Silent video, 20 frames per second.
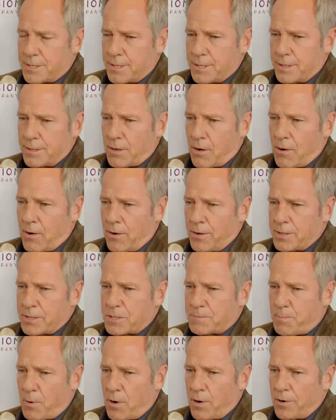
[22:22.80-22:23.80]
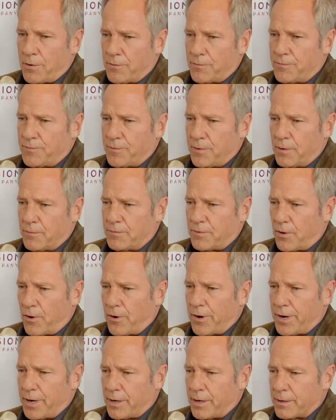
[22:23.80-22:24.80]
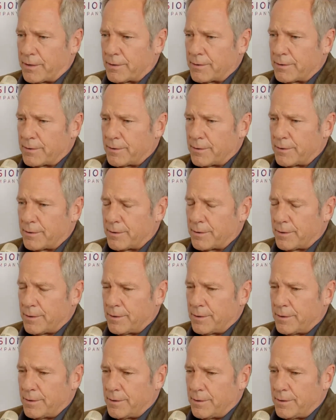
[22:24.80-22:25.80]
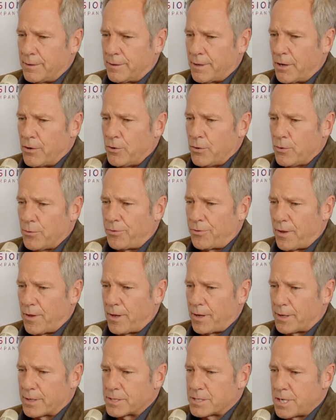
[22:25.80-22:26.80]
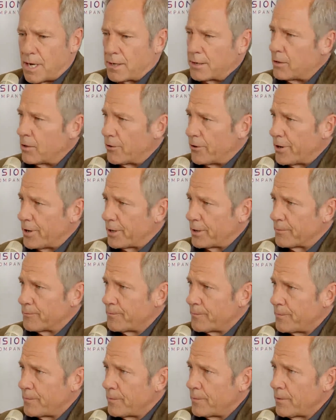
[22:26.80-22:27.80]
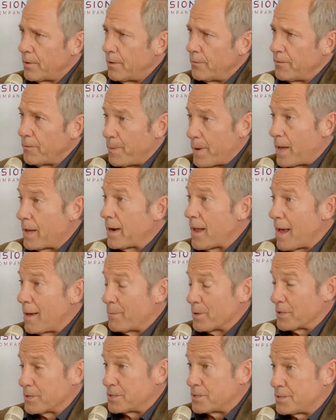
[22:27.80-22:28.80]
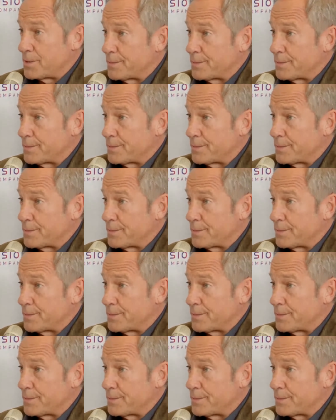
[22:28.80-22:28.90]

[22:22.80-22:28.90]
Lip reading: the hardest part of learning a new thing is unlearning the bad habits.